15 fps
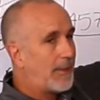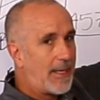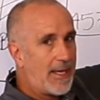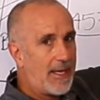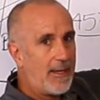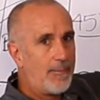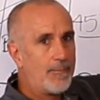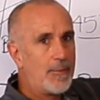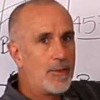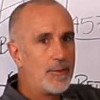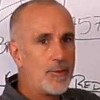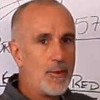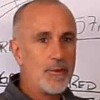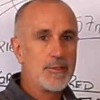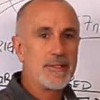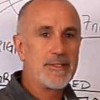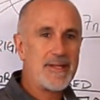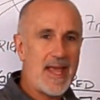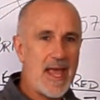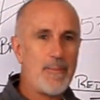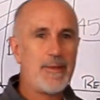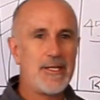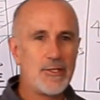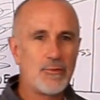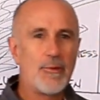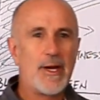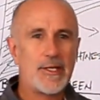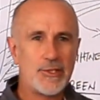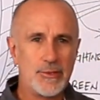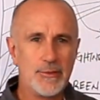became known as the Tappy
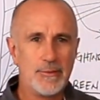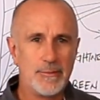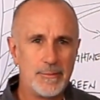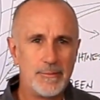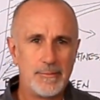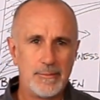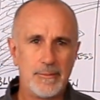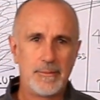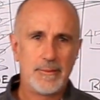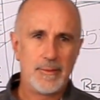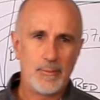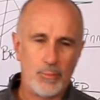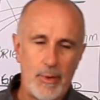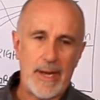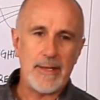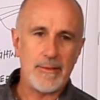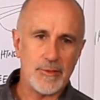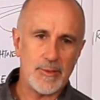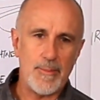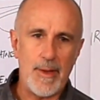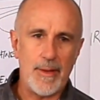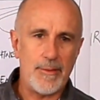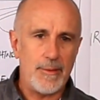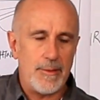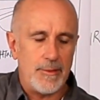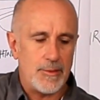directional brightness method.